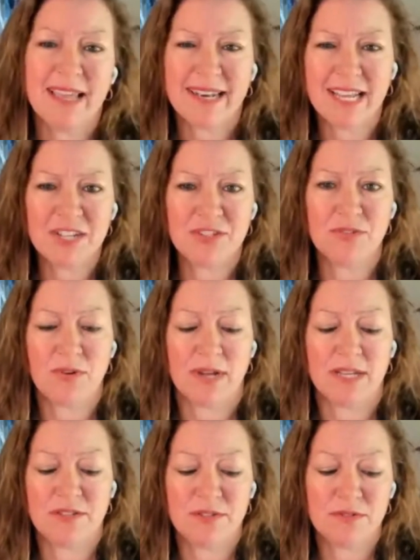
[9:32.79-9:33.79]
and
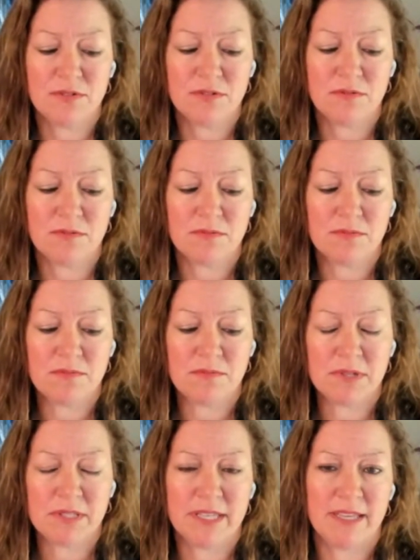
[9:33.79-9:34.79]
I do
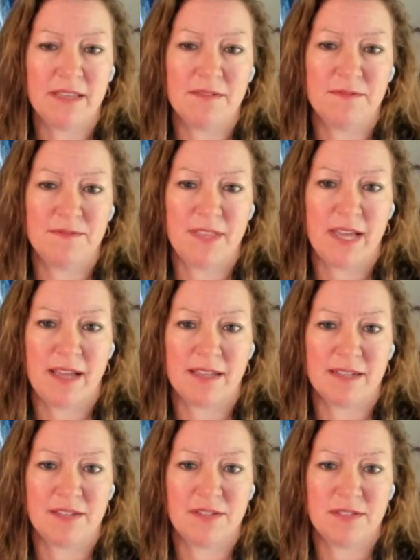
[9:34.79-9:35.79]
believe
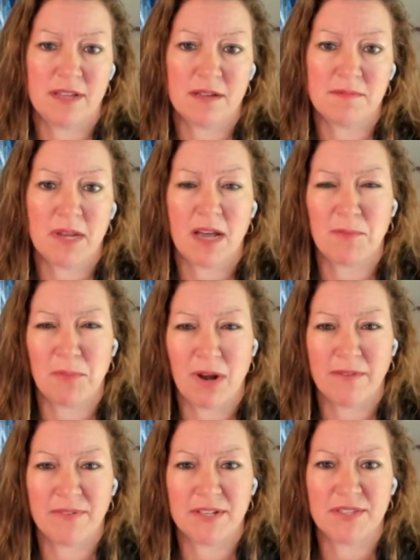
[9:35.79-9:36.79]
that some
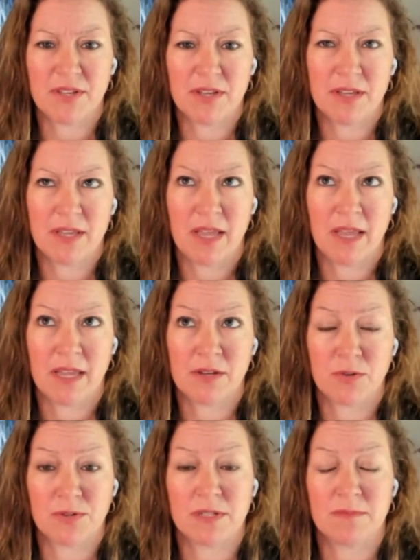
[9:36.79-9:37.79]
nonprofits
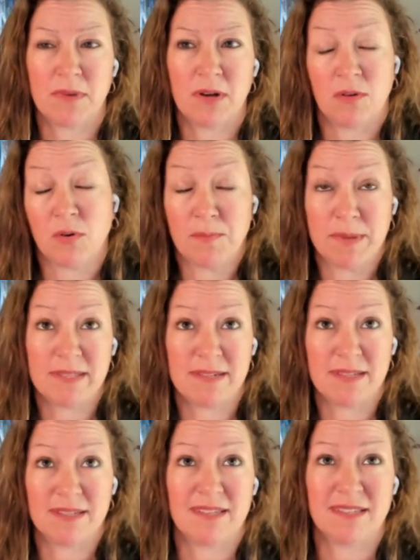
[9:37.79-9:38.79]
and or small or
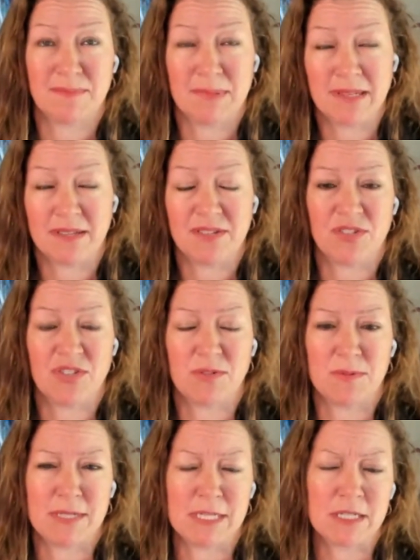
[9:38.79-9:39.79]
businesses, but let's
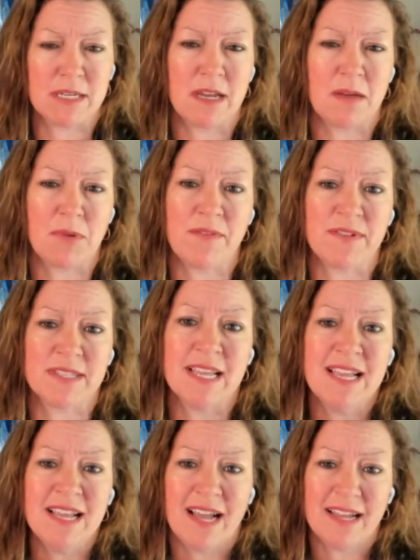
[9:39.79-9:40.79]
just stick to nonprofits.
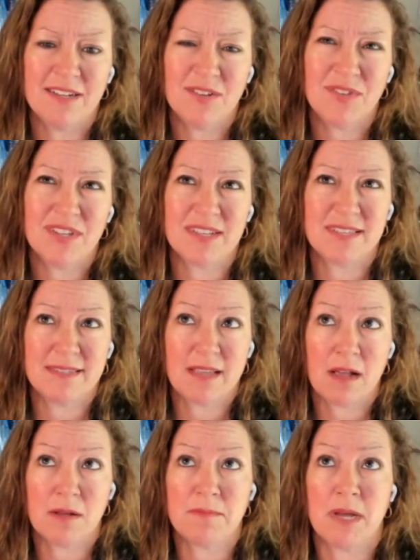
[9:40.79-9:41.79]
I do think
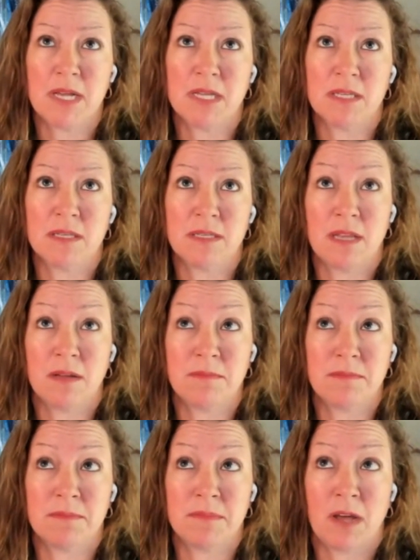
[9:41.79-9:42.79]
some
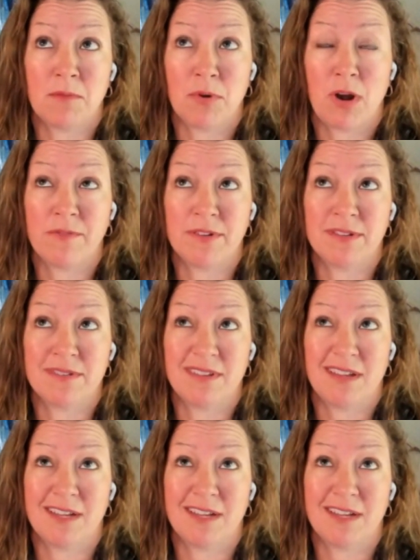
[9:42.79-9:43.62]
nonprofits